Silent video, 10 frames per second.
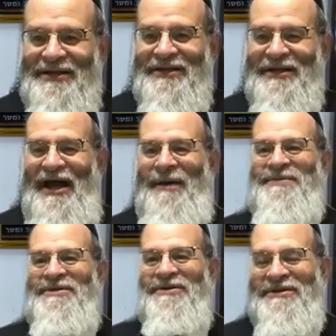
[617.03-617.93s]

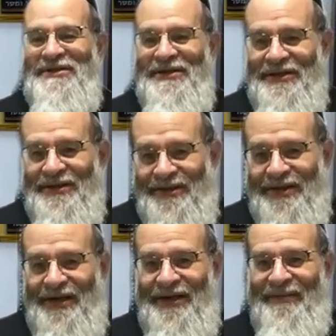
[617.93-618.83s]
hops or distilled
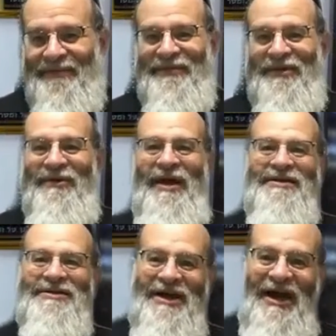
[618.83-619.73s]

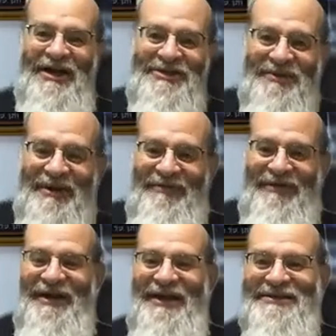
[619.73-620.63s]
grain, scotch, whatever
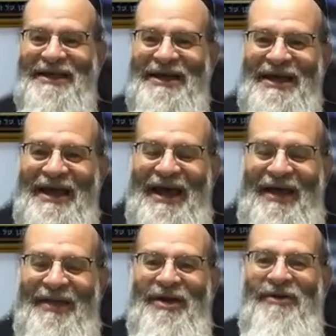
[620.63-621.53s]
it is,
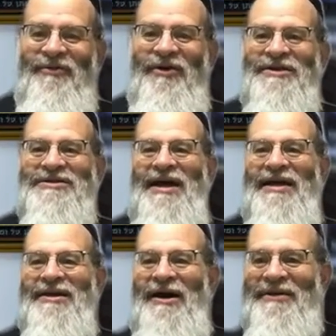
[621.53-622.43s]
and therefore it's
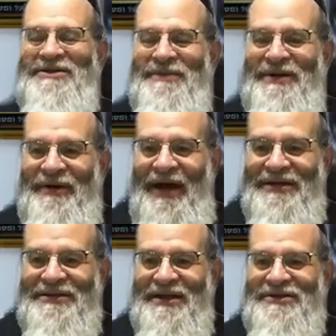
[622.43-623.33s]
not chometz
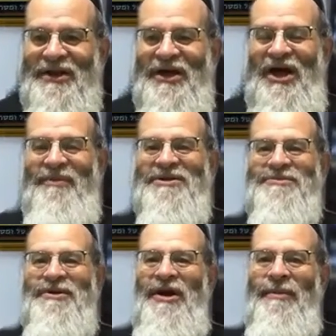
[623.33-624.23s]
d'oraisa, it's only chometz
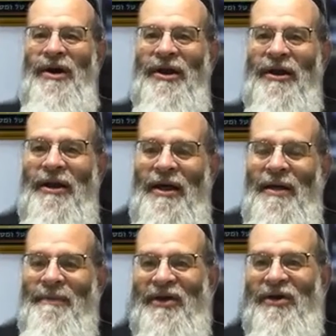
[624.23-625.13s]
d'Rabbanan.
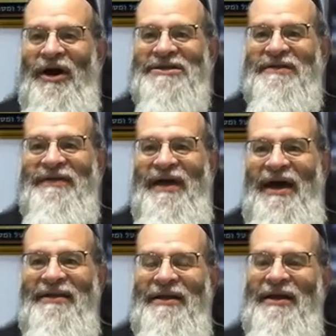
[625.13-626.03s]
Because of
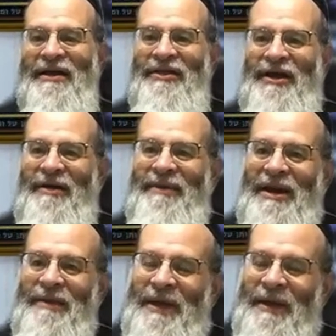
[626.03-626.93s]
that, there are
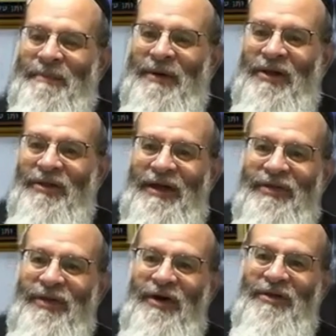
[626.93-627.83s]
many people that
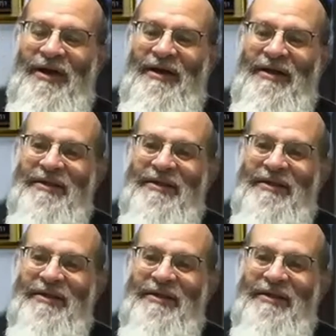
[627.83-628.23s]
though there